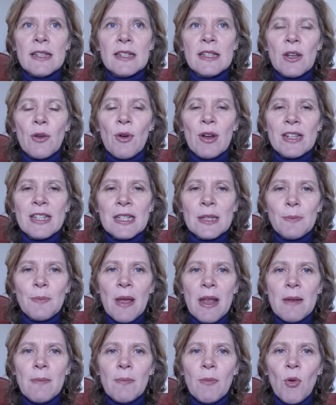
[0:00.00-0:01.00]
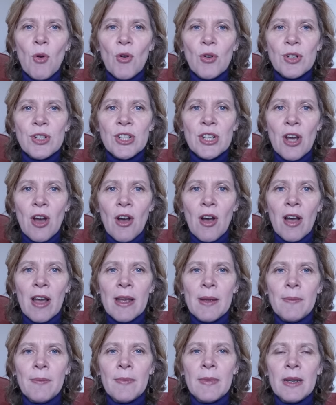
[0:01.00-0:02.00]
So I spent more
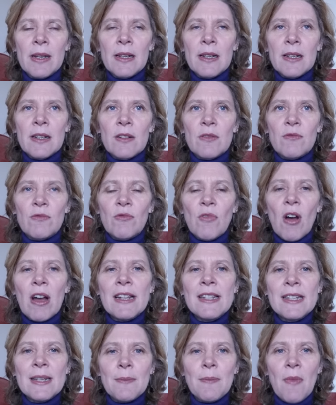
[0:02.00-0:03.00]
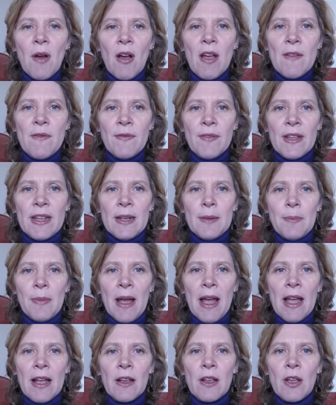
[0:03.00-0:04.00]
time writing my
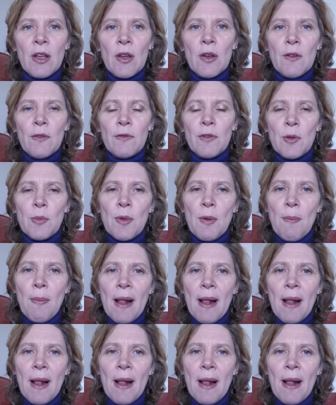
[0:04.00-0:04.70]
feedback from a